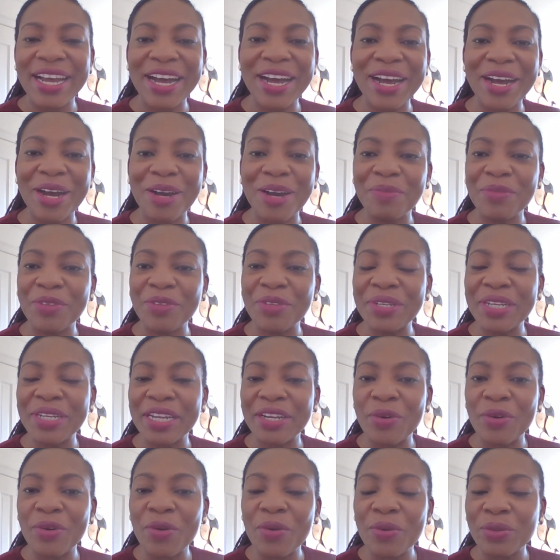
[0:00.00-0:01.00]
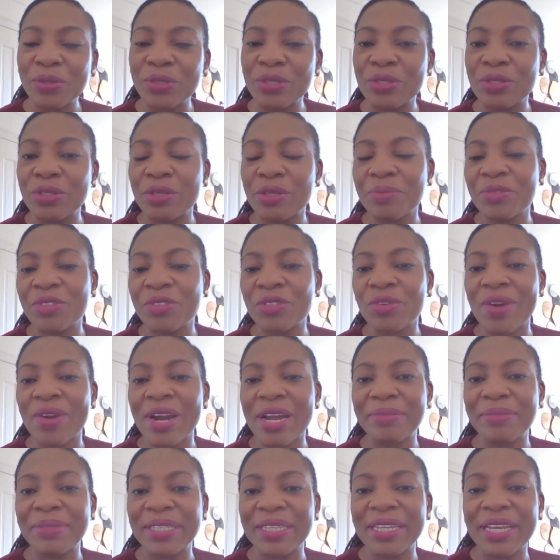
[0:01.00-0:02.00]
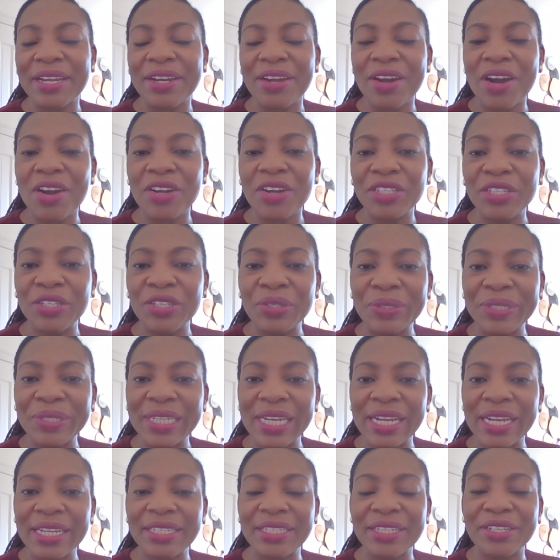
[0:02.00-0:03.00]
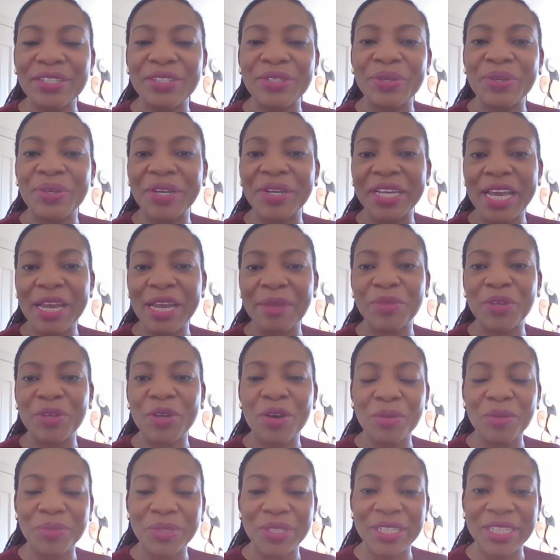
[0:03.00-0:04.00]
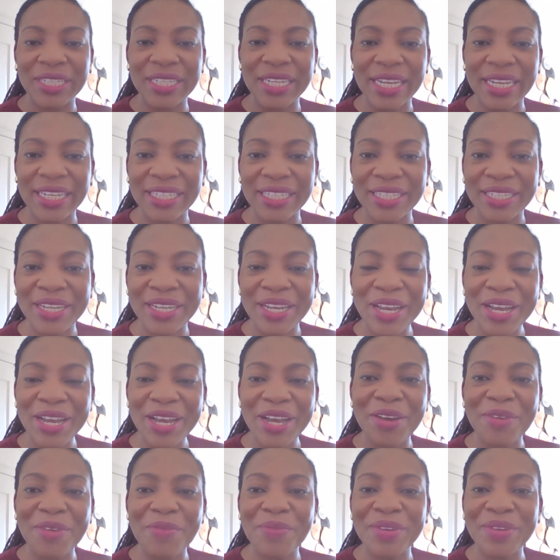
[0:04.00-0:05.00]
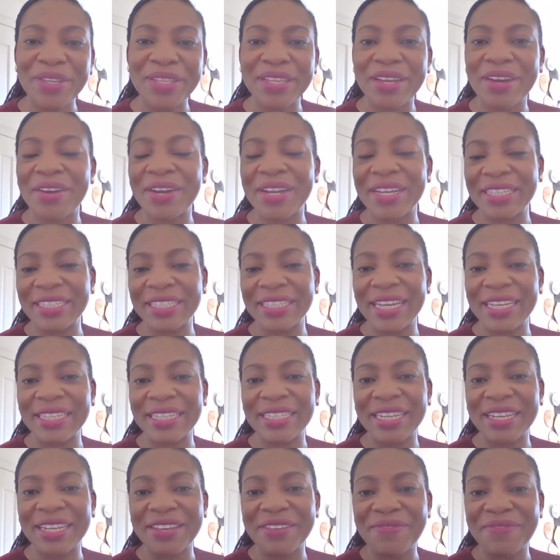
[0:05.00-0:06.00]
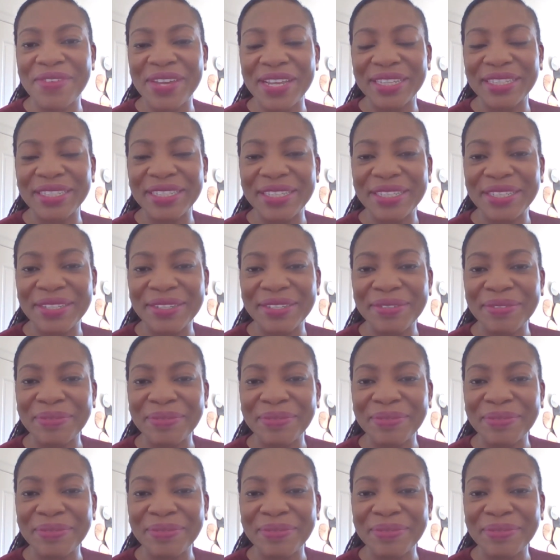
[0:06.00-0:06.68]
you can also subscribe to get our newsletter so you're kept up to date with our exciting events.